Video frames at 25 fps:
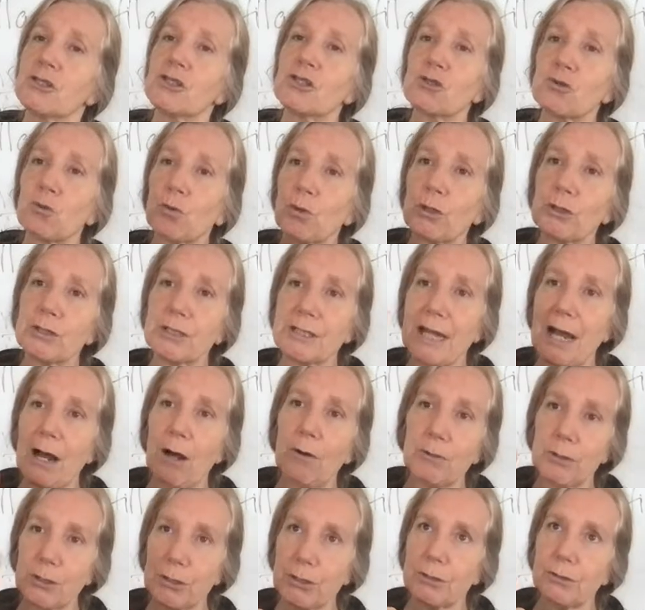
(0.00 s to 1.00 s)
squirts
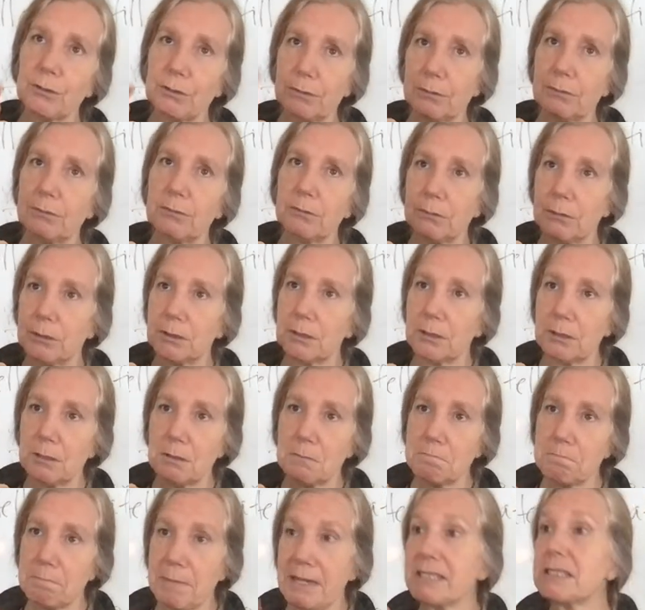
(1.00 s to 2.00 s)
out
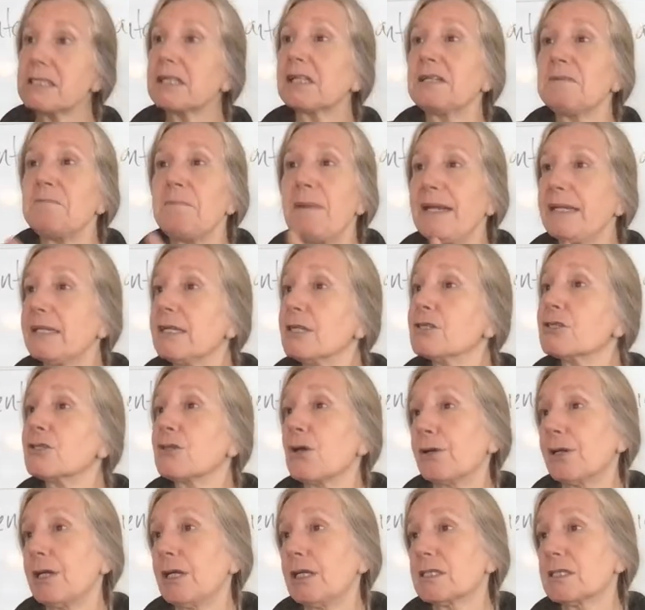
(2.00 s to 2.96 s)
basically baking soda.